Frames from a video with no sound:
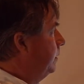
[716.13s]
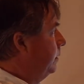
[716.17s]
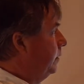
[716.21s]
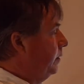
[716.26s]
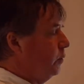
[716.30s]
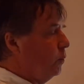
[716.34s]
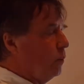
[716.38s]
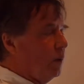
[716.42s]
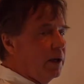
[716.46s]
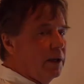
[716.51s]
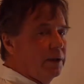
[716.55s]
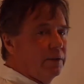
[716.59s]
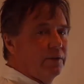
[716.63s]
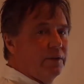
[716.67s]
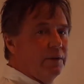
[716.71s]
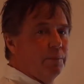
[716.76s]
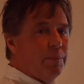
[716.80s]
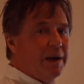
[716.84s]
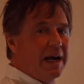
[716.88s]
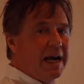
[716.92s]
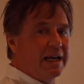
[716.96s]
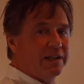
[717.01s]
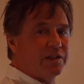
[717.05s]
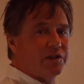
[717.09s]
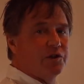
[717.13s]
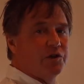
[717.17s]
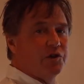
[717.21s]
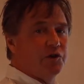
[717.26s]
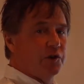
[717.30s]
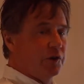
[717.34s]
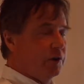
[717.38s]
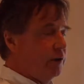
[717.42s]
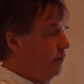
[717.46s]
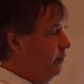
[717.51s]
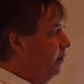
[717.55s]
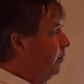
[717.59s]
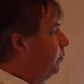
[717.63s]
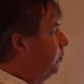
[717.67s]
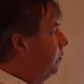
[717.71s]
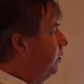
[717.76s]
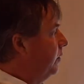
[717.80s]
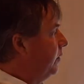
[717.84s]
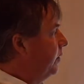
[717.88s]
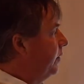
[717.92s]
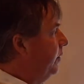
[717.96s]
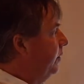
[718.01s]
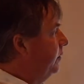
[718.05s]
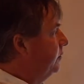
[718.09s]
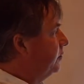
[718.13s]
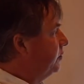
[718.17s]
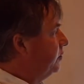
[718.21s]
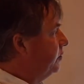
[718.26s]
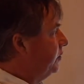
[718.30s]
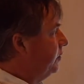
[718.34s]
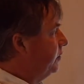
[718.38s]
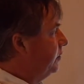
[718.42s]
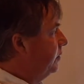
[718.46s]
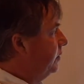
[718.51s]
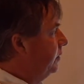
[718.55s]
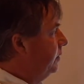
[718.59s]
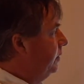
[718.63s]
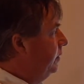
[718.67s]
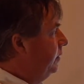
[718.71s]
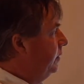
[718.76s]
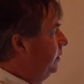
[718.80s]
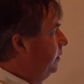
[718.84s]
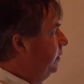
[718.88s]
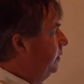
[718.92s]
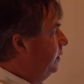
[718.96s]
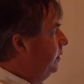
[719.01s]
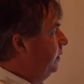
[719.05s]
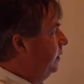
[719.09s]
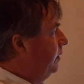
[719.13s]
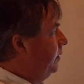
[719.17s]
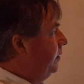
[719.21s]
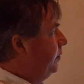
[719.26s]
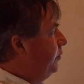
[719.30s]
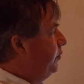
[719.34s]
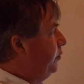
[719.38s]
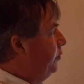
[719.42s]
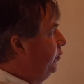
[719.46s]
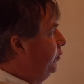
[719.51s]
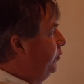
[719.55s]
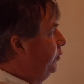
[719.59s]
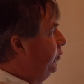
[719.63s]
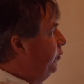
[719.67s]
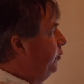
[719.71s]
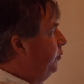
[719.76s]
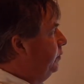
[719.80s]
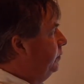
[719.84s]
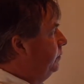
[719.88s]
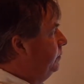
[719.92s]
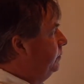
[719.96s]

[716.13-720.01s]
you want the passenger of the roller coaster to